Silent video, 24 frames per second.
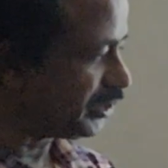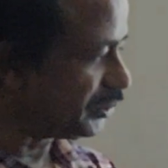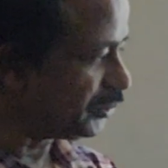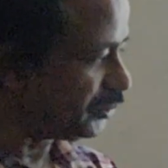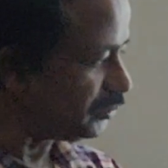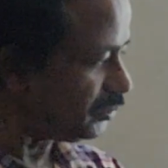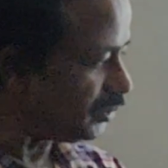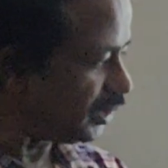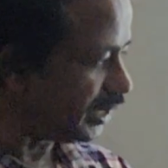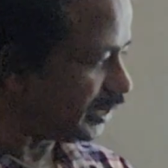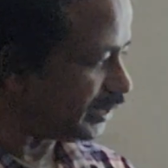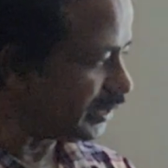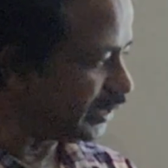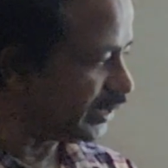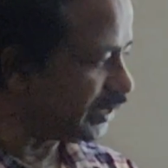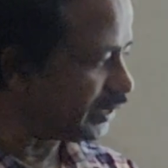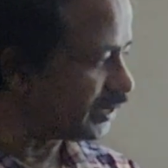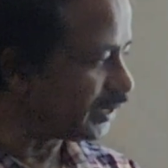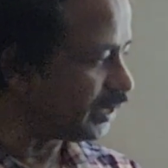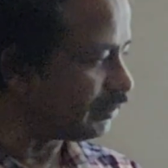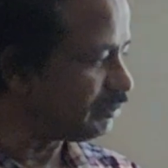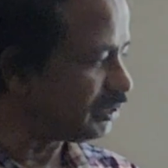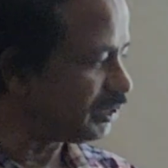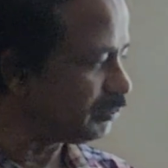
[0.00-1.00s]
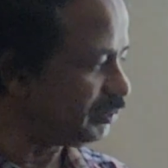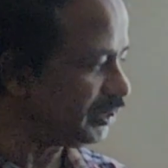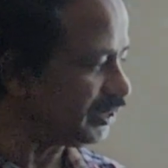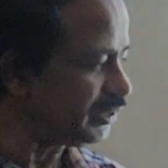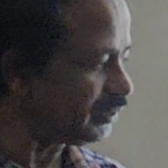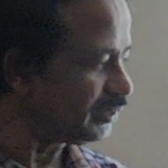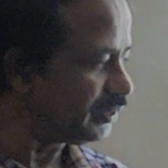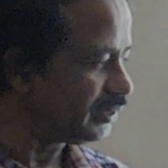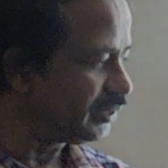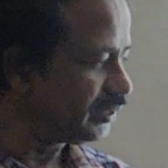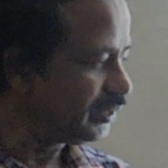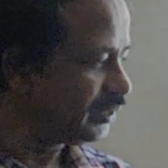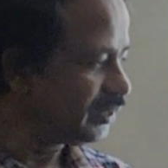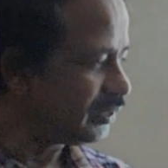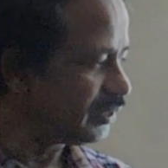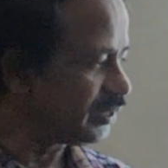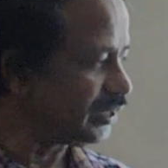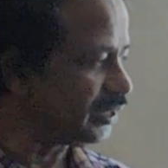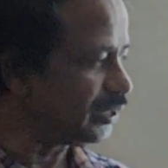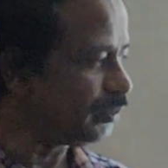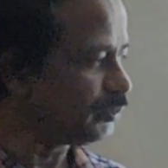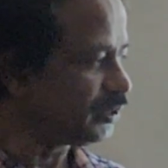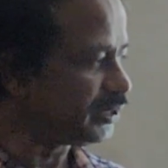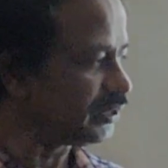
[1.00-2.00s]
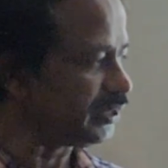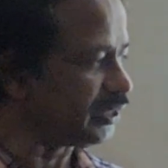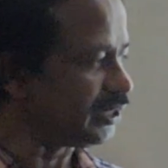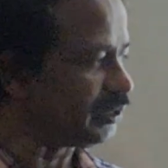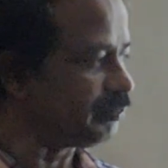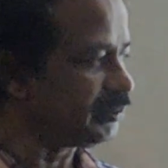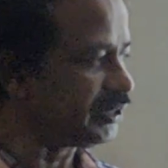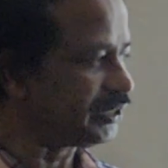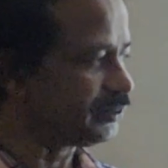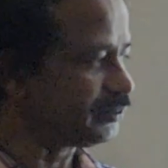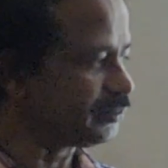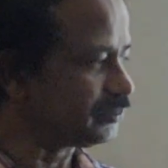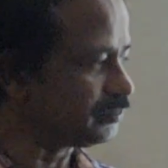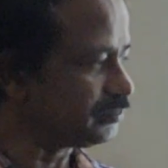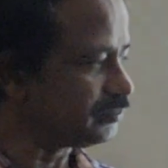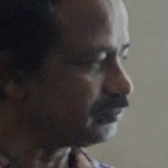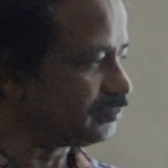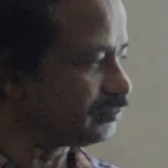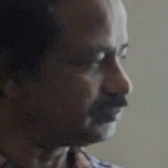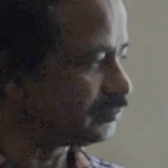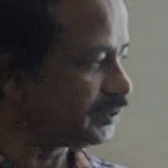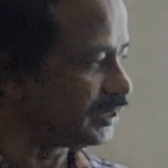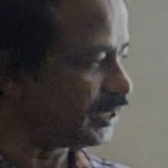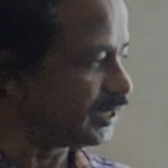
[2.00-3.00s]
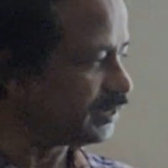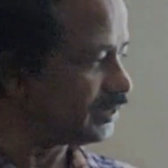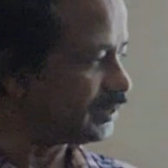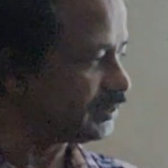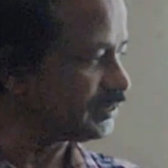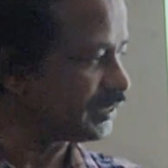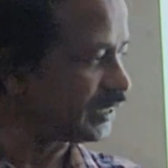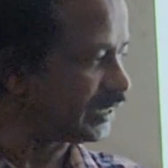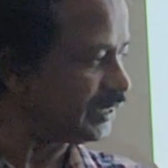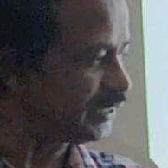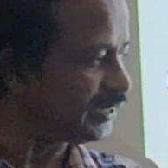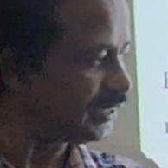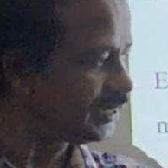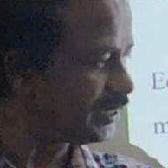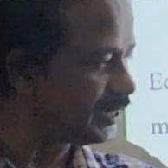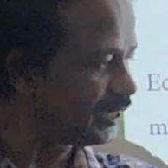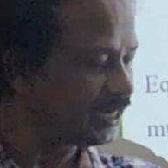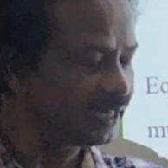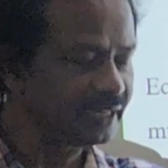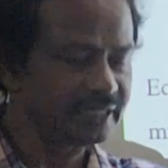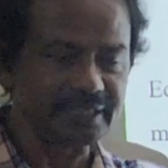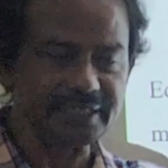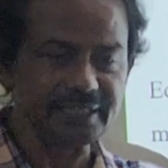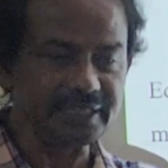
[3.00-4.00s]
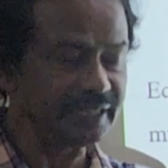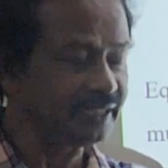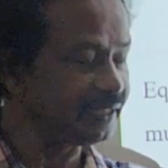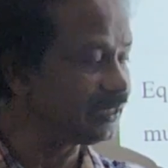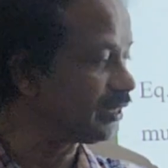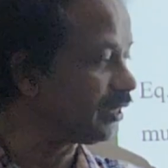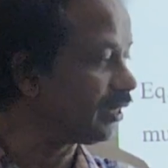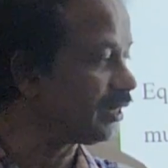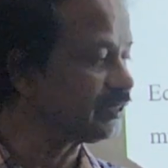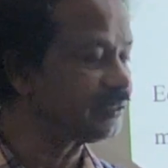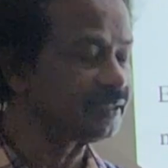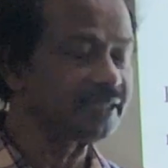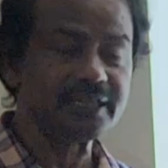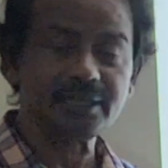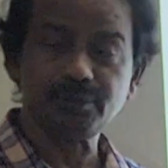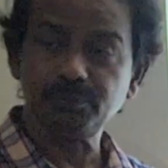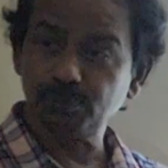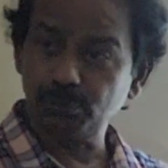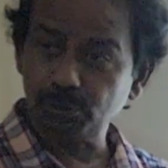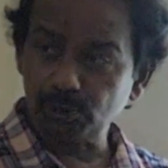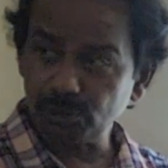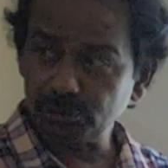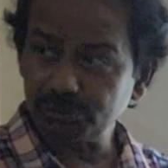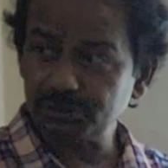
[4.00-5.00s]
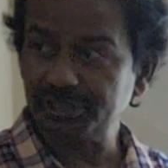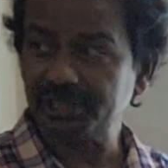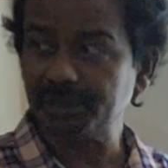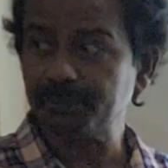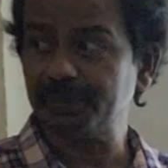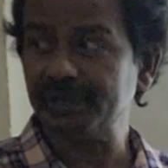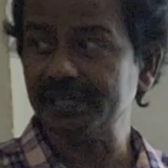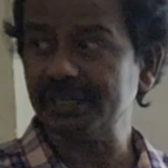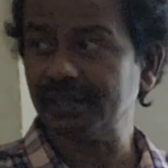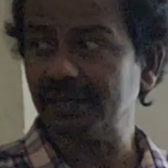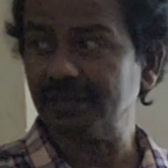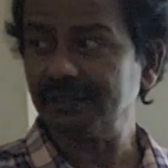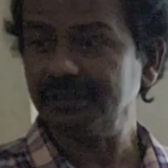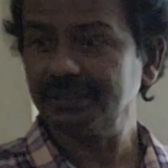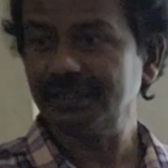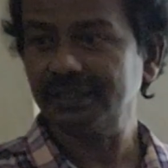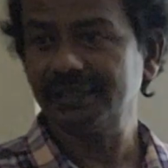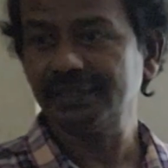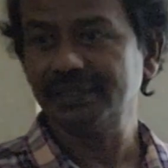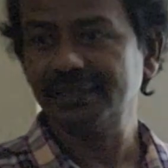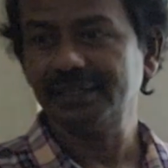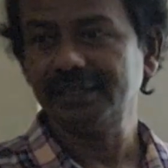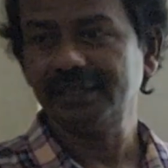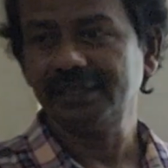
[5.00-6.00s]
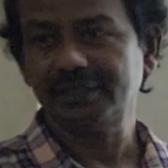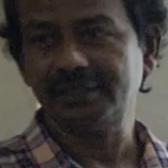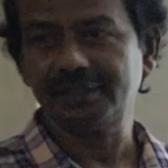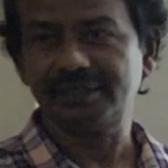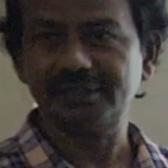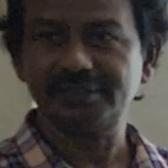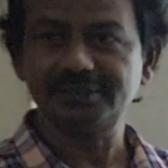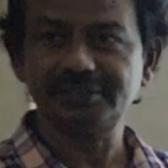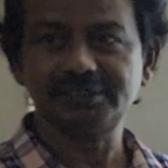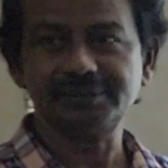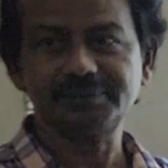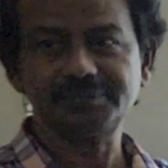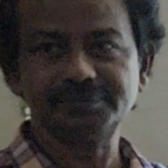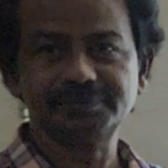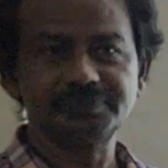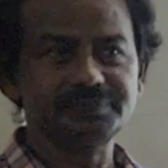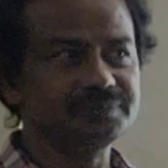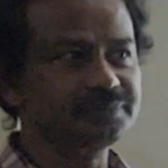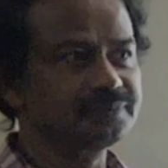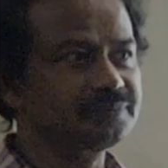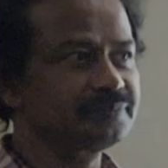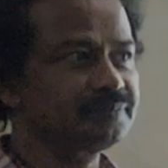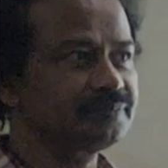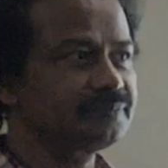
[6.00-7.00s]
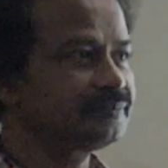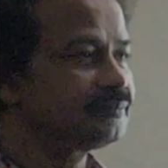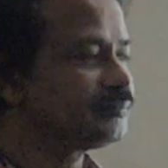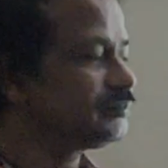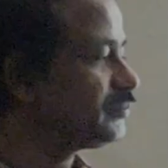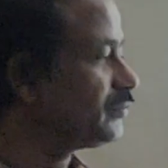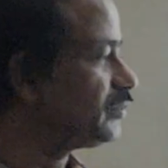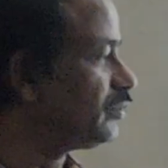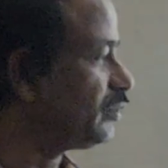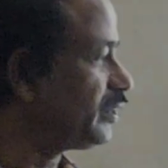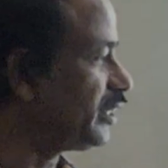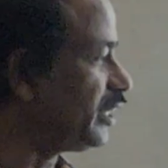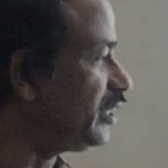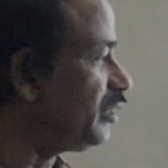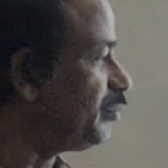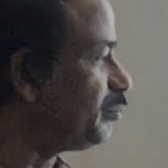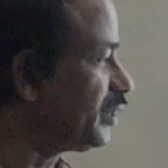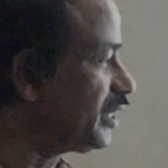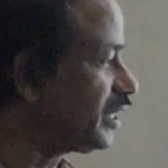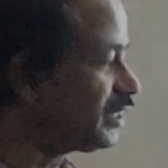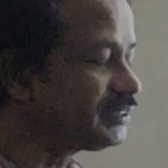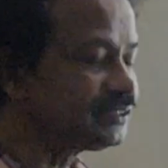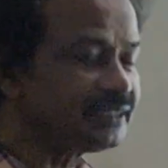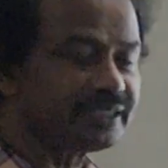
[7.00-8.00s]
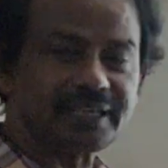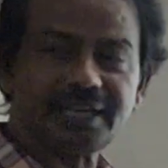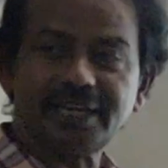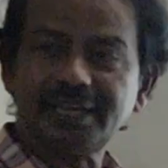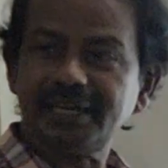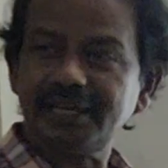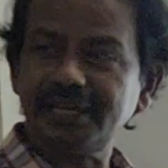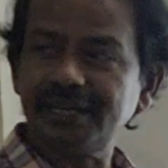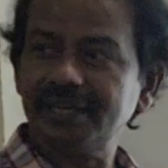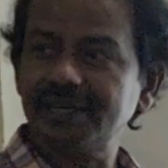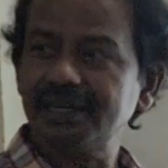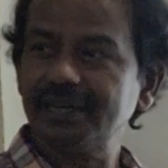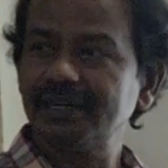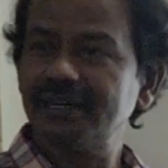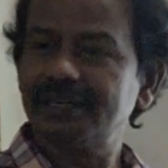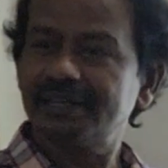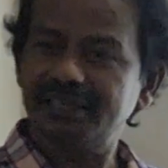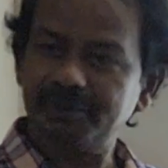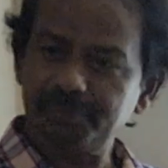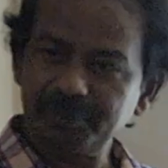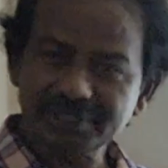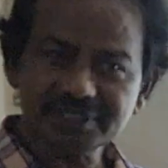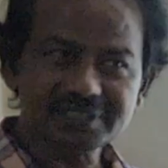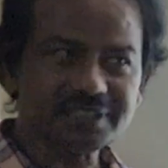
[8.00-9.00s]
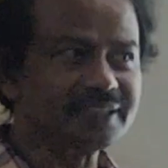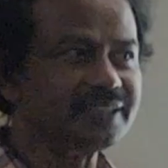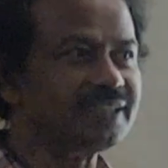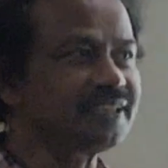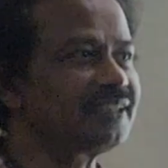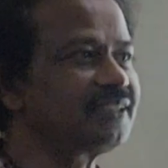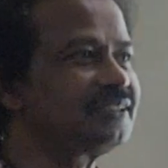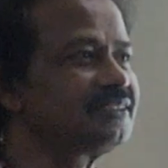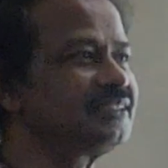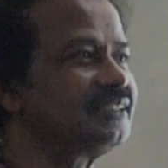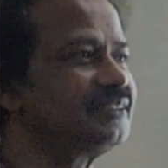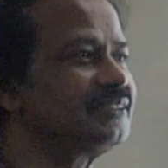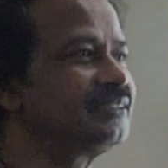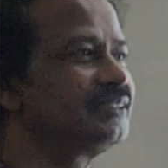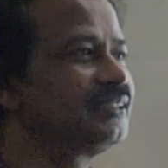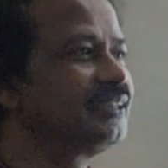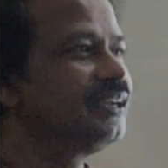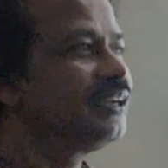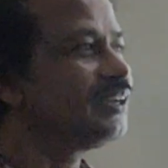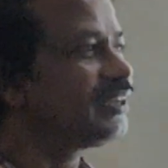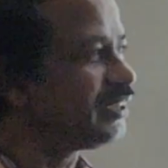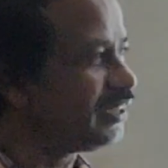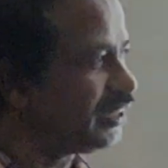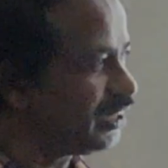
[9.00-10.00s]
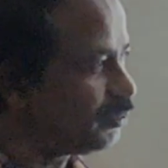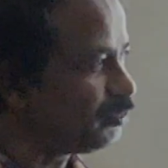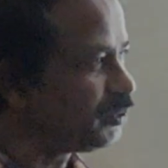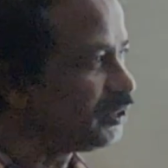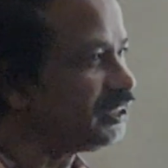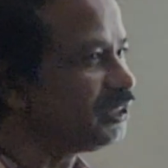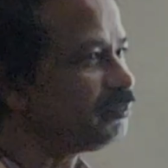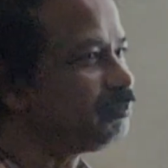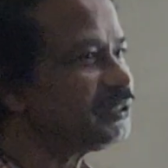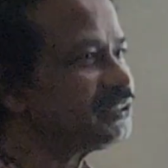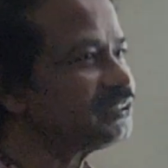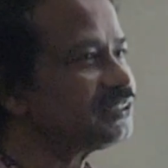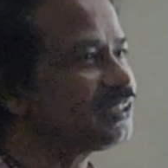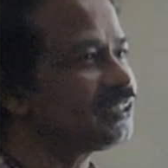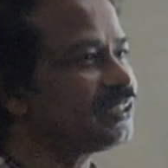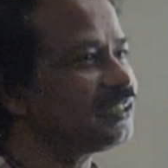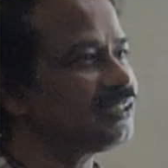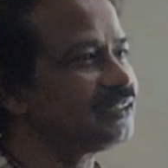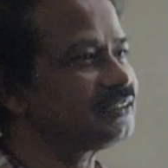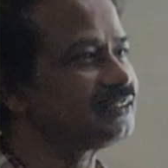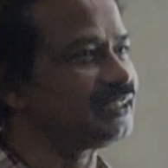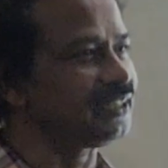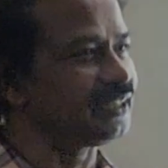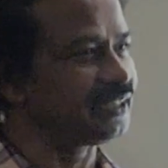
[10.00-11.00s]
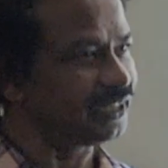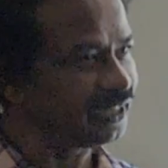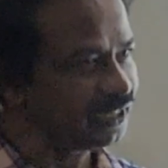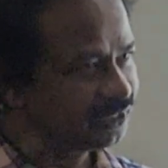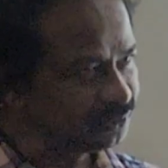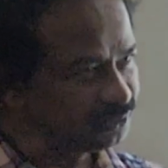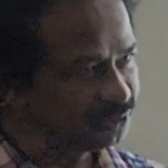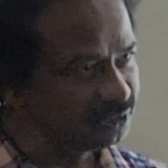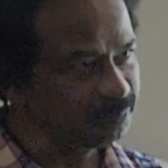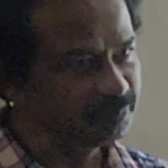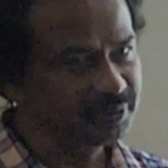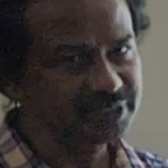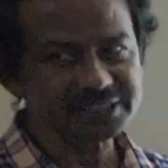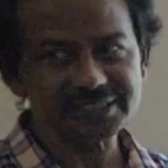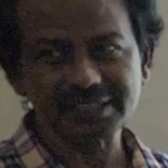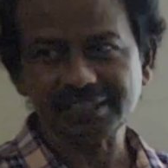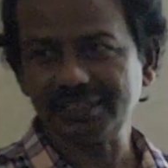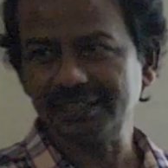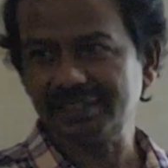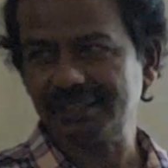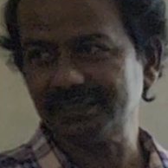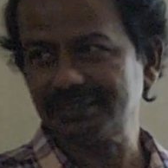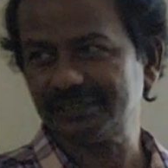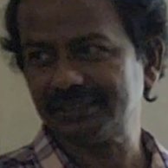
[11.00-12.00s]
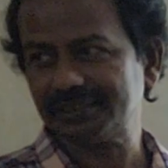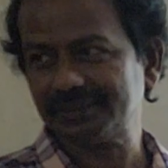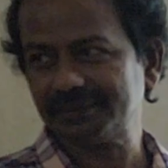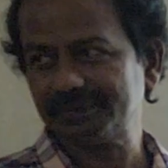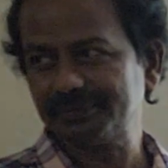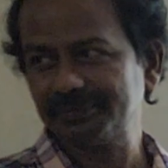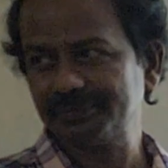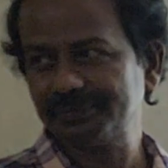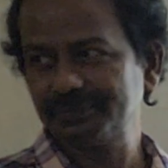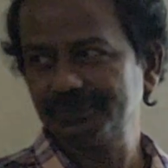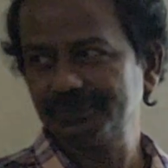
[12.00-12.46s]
by 2 and eta will be k1a by 2. And xi and eta, they both depend on energy. Okay, because k depends on energy, k1 depends on energy, k2 depends on energy.